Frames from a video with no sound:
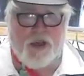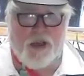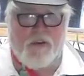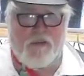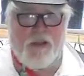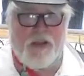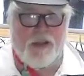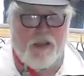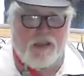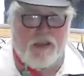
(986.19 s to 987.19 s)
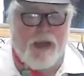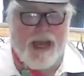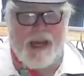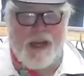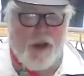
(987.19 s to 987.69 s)
of
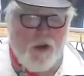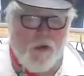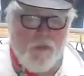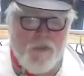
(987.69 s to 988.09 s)
tobacco,